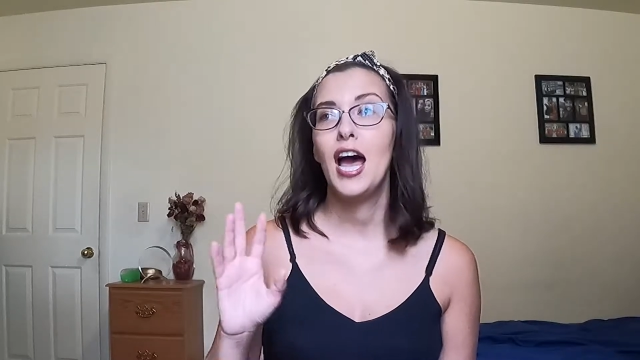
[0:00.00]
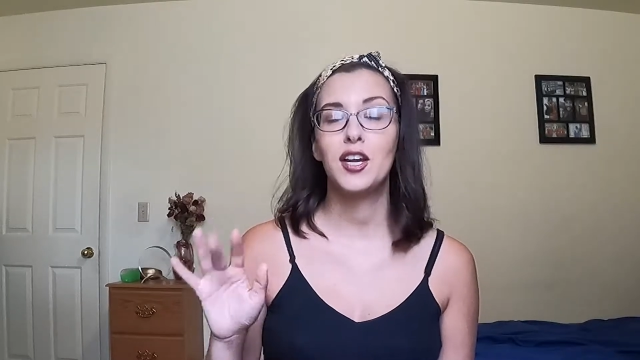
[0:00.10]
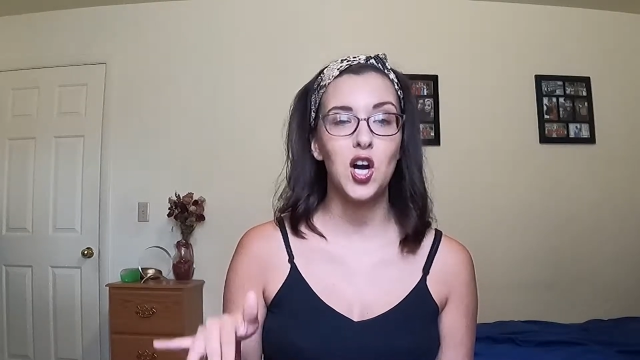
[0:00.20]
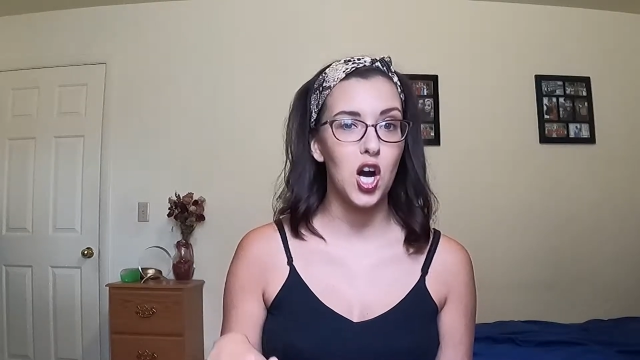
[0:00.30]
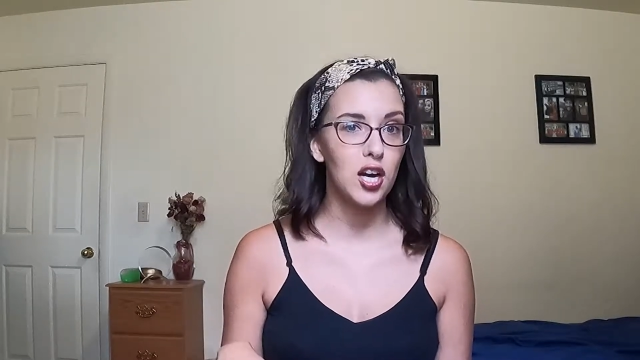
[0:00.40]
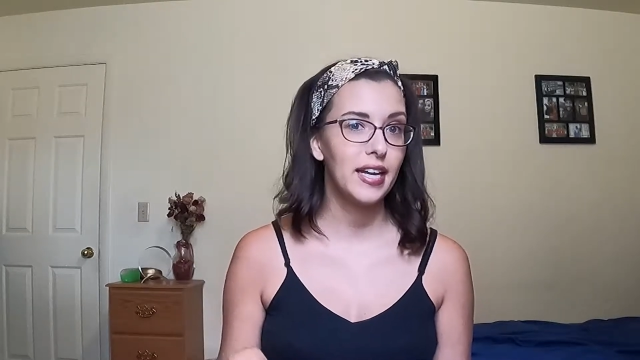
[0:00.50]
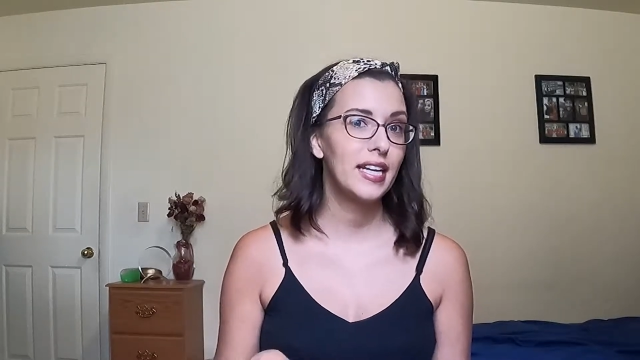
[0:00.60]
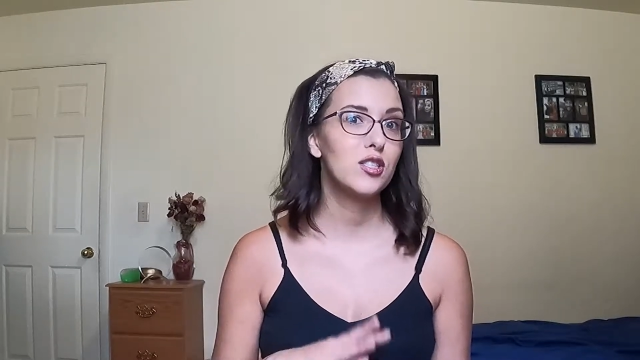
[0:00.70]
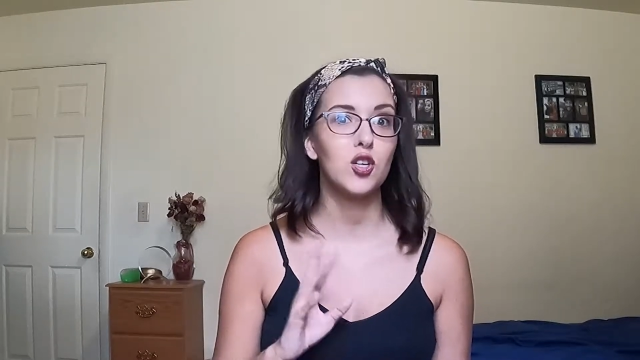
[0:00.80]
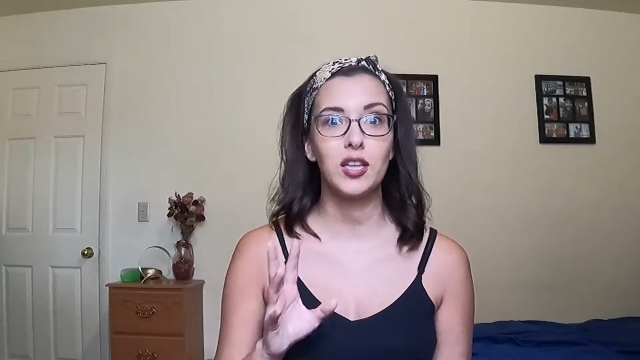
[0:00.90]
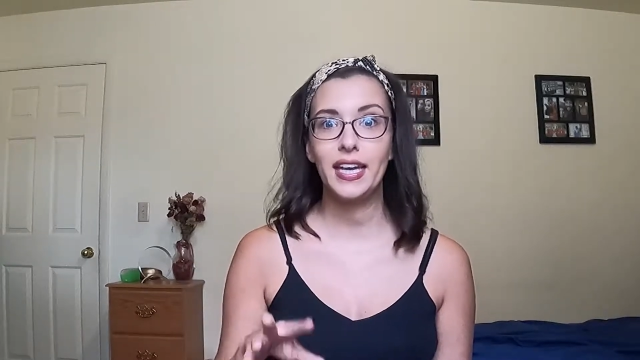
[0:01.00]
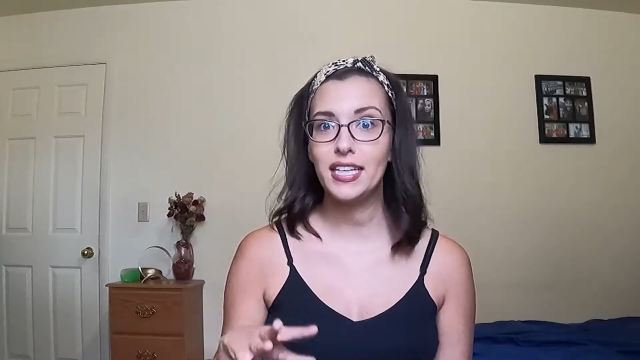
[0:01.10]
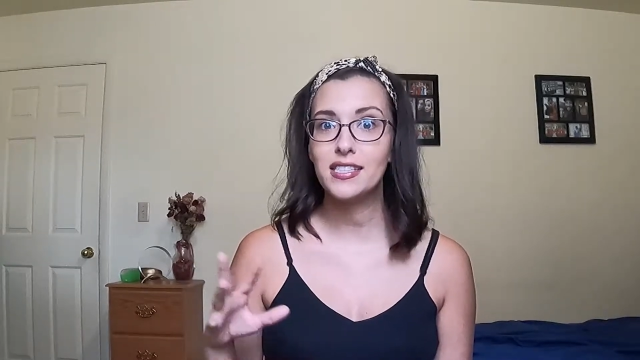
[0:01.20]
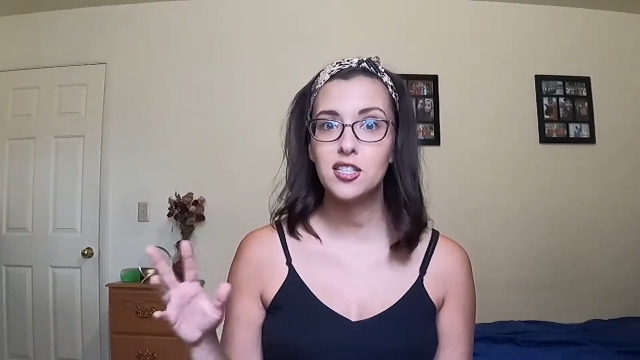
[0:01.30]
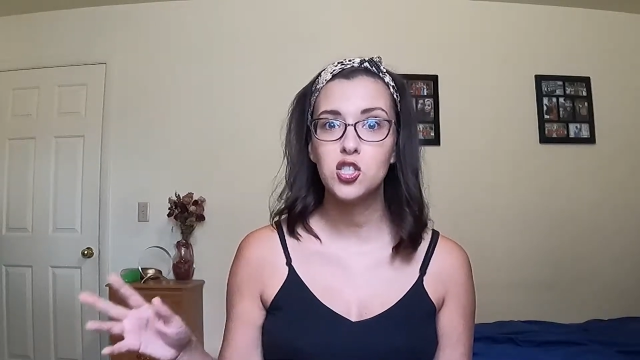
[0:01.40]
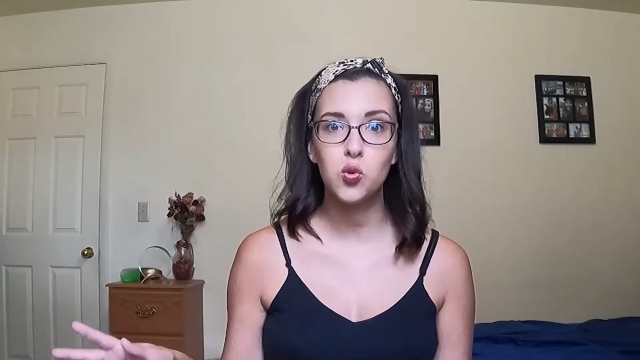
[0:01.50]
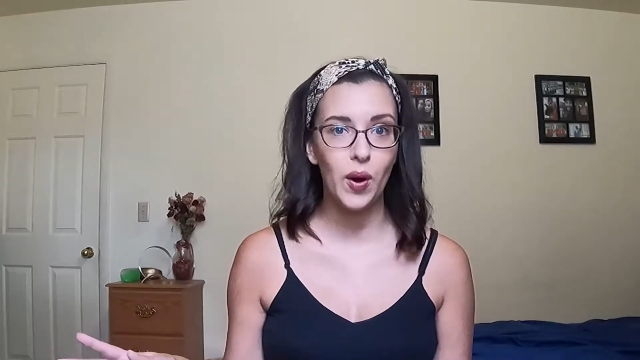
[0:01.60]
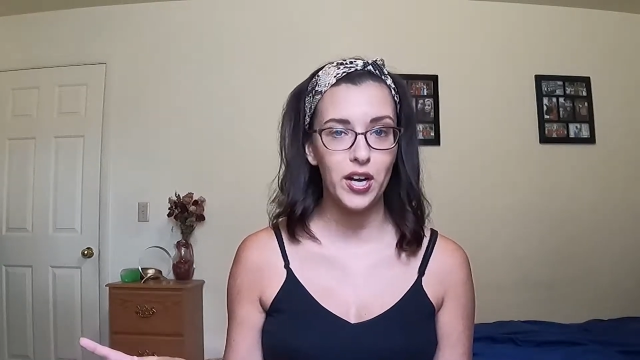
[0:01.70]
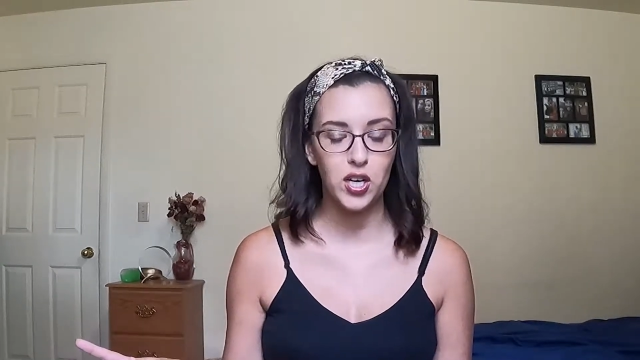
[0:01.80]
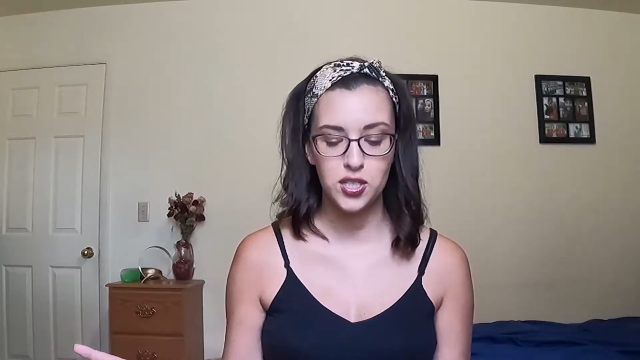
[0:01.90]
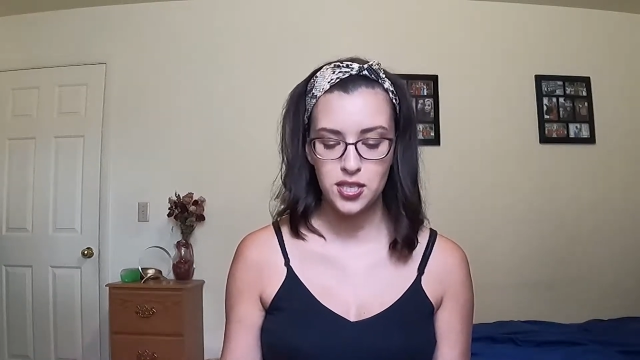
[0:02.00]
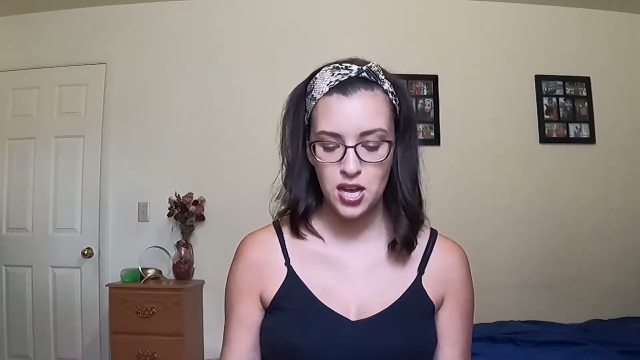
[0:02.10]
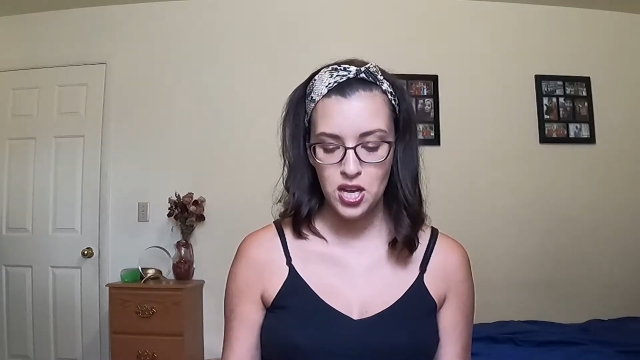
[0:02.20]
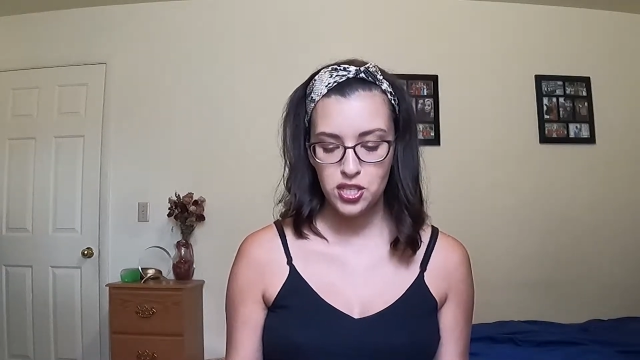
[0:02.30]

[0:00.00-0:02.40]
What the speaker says: and cardigans or leggings and sweaters.